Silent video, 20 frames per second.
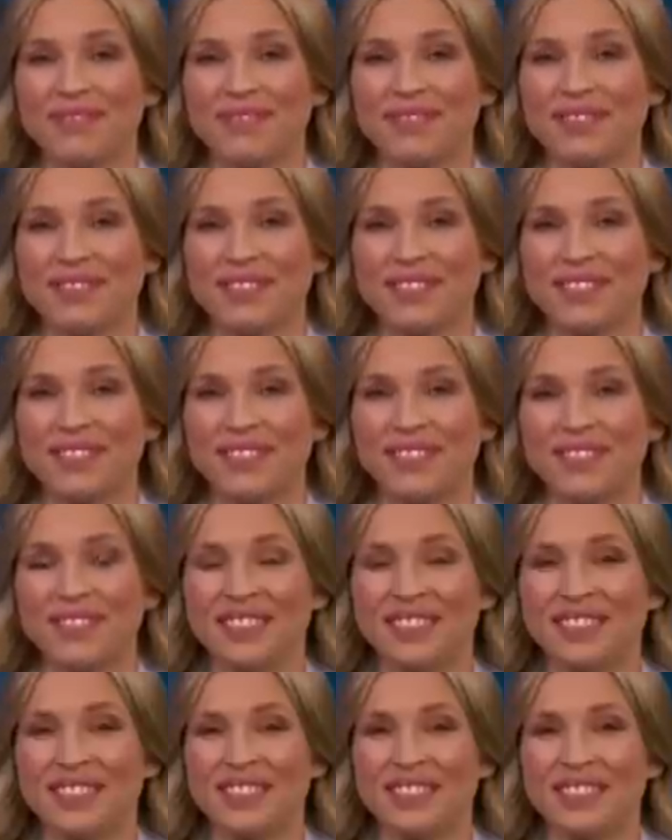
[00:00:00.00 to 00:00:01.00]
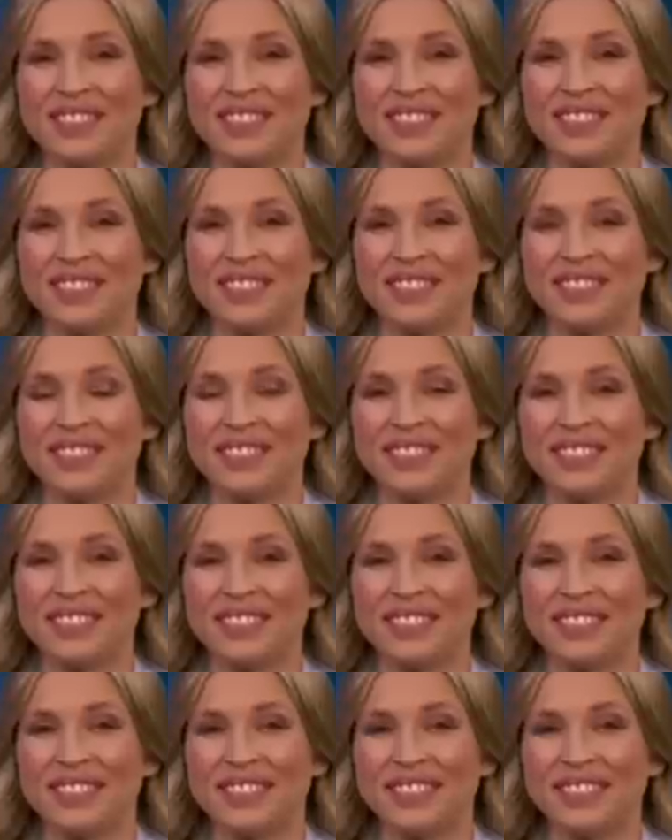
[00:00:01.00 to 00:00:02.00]

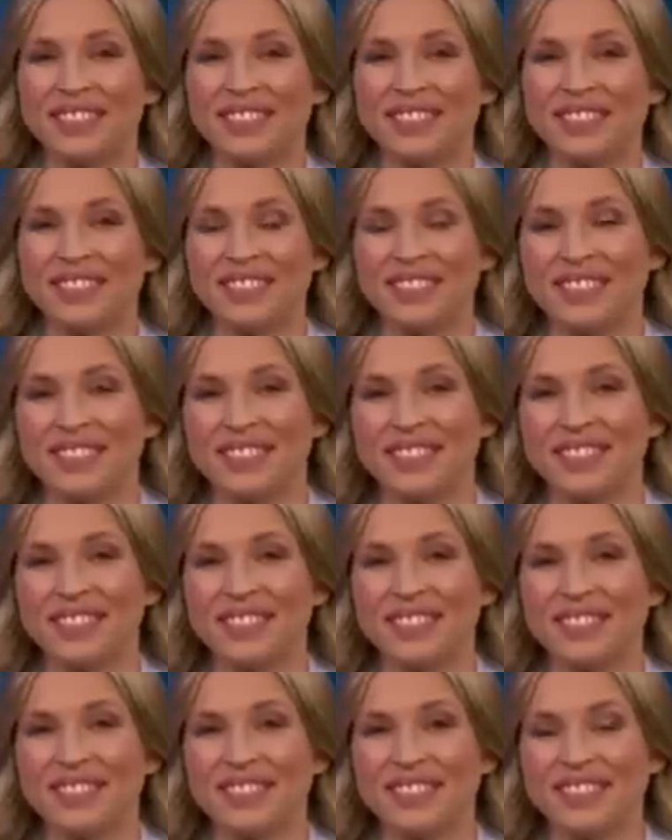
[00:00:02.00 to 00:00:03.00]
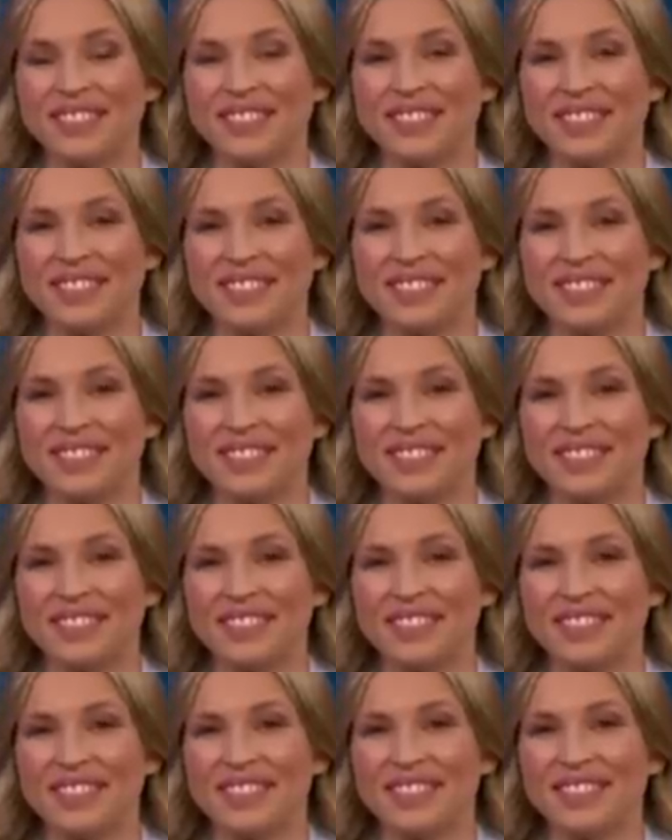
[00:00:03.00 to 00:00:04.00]

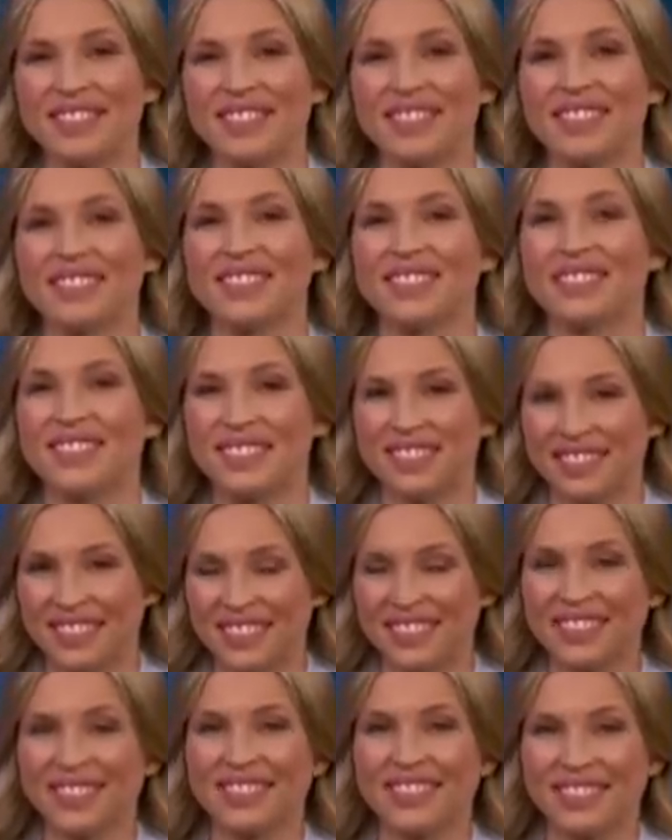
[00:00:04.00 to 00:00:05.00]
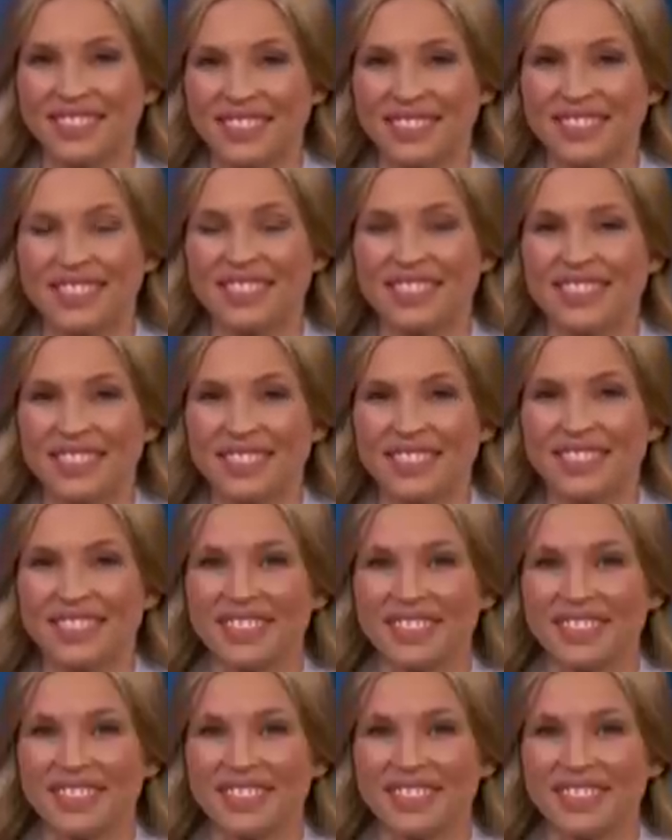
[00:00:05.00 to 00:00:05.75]
(silent)